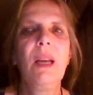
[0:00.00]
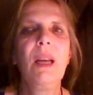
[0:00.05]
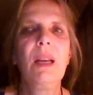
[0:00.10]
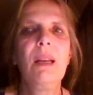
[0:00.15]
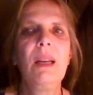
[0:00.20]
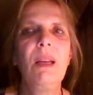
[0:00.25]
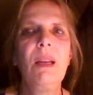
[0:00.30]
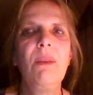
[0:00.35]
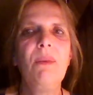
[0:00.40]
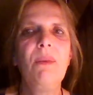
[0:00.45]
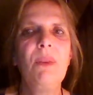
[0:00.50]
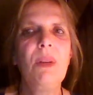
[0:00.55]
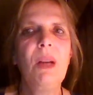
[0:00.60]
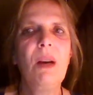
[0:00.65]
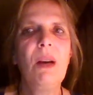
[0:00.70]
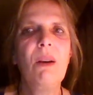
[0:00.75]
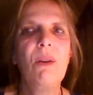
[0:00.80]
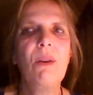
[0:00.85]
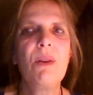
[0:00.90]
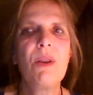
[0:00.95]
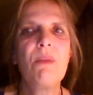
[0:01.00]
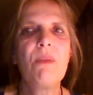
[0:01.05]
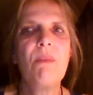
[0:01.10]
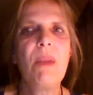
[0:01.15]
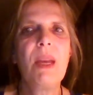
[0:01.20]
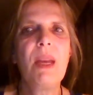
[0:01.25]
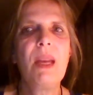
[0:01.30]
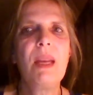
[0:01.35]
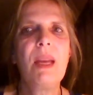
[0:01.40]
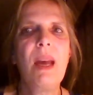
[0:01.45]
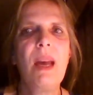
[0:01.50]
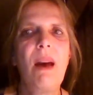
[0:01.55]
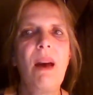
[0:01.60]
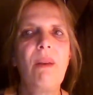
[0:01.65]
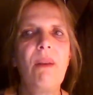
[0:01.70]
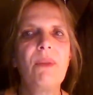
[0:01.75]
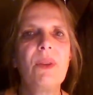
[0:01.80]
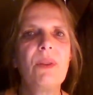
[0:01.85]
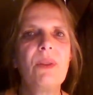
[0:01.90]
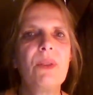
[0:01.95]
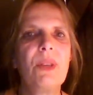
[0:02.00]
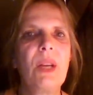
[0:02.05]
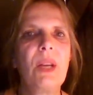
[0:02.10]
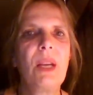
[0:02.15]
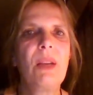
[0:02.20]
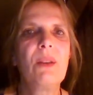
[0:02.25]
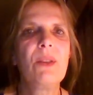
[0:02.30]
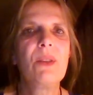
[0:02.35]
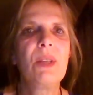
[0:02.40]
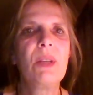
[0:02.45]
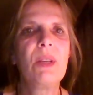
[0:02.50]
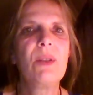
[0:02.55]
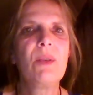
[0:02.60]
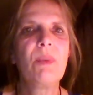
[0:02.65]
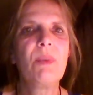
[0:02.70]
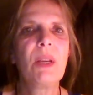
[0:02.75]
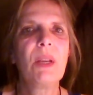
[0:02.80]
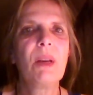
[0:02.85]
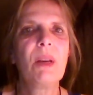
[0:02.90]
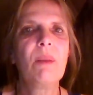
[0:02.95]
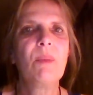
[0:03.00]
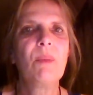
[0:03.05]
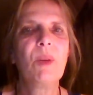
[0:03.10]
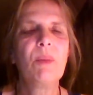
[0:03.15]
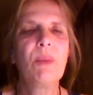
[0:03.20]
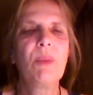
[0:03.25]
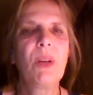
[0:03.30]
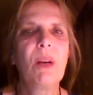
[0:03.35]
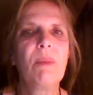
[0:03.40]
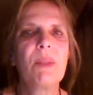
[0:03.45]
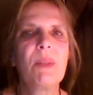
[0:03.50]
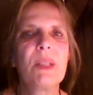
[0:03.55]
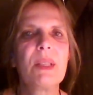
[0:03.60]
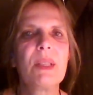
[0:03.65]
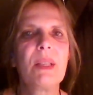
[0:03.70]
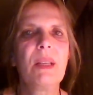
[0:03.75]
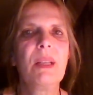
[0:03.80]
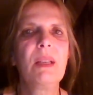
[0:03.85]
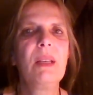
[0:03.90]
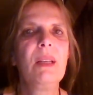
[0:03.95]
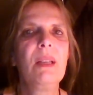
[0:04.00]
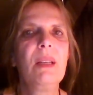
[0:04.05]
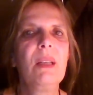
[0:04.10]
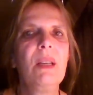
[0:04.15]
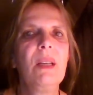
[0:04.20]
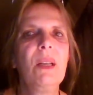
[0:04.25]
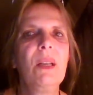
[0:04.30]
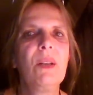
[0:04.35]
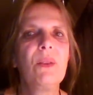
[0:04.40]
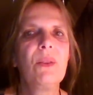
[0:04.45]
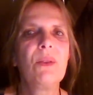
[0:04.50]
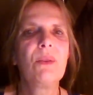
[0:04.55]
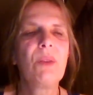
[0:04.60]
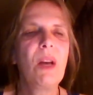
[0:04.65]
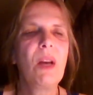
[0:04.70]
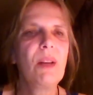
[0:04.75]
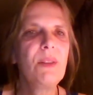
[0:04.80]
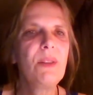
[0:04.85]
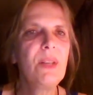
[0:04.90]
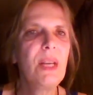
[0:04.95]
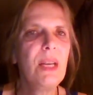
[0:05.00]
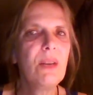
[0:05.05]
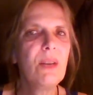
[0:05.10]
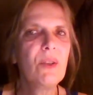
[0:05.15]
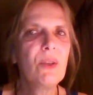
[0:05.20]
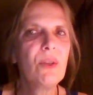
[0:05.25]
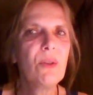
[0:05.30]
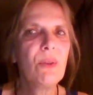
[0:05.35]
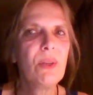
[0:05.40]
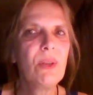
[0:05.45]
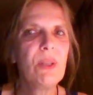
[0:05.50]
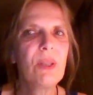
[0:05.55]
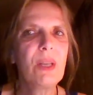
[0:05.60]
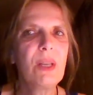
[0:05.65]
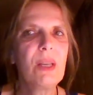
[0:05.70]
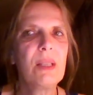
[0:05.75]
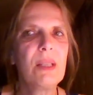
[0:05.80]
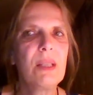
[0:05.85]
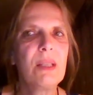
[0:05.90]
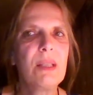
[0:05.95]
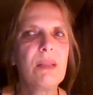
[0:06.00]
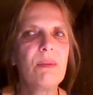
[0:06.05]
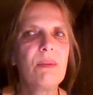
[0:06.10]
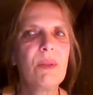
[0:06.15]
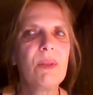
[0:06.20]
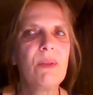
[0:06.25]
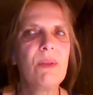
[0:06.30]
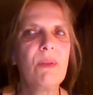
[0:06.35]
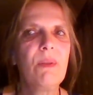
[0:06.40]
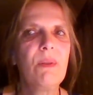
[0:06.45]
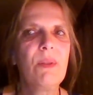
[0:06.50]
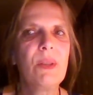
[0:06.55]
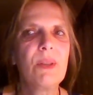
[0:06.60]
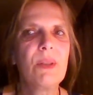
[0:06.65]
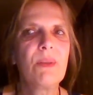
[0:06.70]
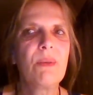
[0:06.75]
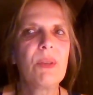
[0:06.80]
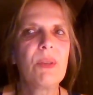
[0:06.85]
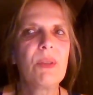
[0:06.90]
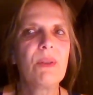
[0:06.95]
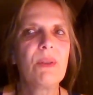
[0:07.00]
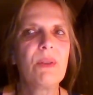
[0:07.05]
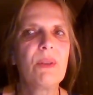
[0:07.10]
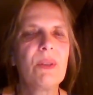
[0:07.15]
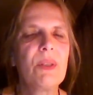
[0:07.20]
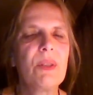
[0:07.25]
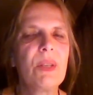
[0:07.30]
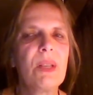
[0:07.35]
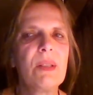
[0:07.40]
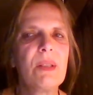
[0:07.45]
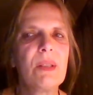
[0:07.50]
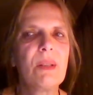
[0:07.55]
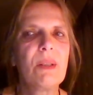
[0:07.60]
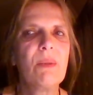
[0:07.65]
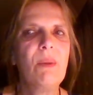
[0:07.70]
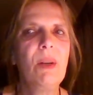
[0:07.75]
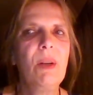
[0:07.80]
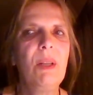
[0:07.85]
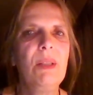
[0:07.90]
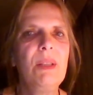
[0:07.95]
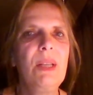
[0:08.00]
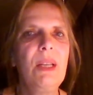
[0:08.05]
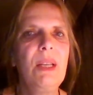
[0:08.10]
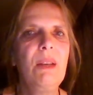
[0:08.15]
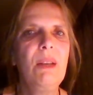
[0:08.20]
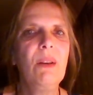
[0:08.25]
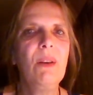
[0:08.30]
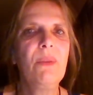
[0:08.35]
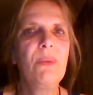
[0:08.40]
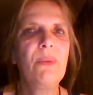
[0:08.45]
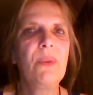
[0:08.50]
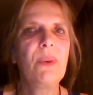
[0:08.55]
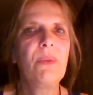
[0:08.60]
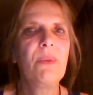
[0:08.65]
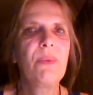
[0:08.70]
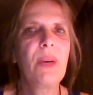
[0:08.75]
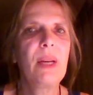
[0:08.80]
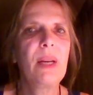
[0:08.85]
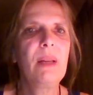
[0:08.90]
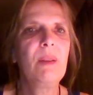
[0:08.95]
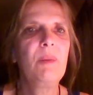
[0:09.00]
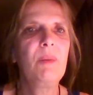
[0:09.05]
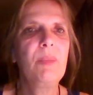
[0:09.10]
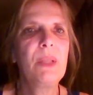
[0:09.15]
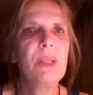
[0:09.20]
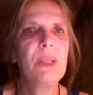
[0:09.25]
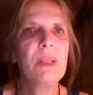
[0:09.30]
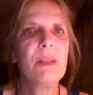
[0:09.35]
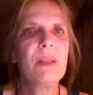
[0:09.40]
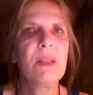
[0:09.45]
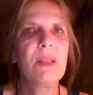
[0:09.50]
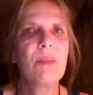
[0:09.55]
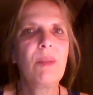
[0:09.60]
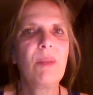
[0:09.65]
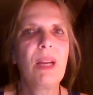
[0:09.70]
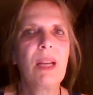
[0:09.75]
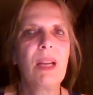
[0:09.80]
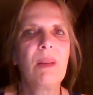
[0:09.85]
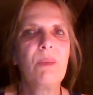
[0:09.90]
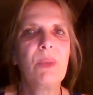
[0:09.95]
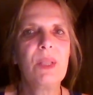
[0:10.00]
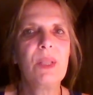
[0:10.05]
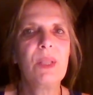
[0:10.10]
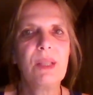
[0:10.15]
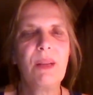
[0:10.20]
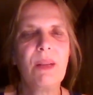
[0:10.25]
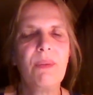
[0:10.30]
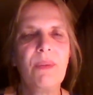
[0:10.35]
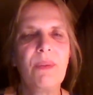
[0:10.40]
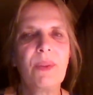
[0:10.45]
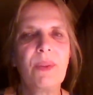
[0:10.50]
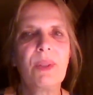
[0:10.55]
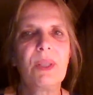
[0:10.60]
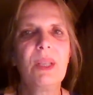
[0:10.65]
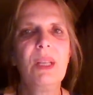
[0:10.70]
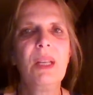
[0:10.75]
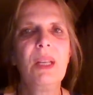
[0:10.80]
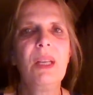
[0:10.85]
and if and how you may have to change it to become more promising. Do not take shortcuts when doing this research, as the quality of your final business plan will suffer.